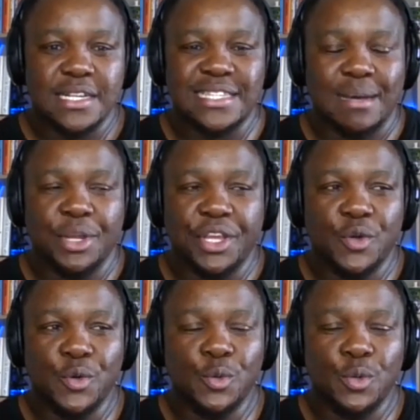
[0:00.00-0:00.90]

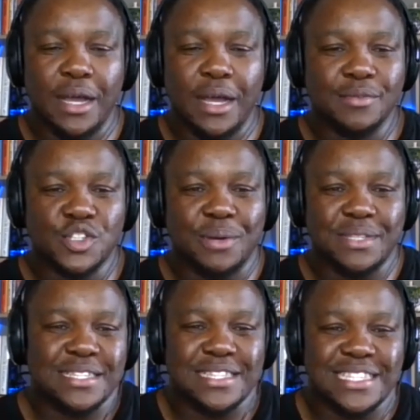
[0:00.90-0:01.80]

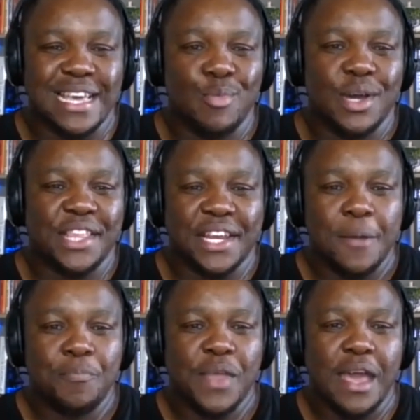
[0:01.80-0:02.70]
the same way that
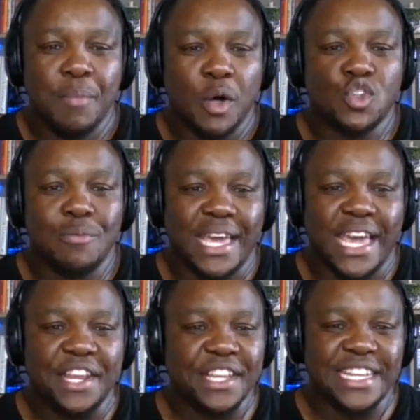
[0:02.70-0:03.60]
a motor
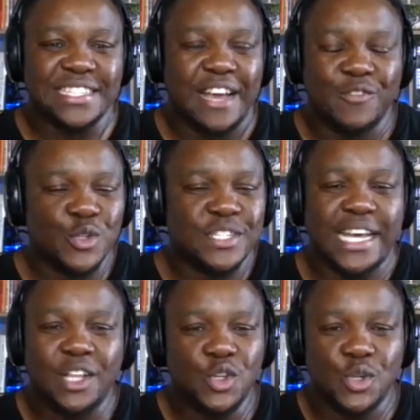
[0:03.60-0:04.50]
mechanic doesn't have to
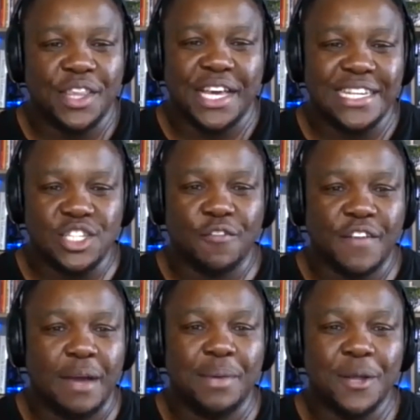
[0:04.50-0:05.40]
sell you on the idea of
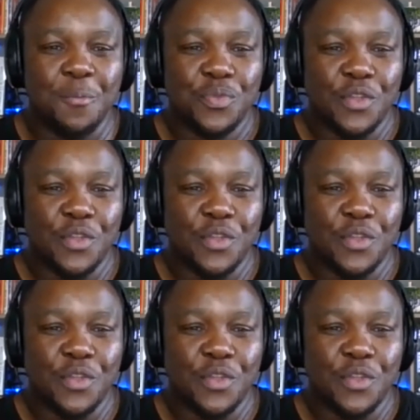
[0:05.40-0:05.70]
coming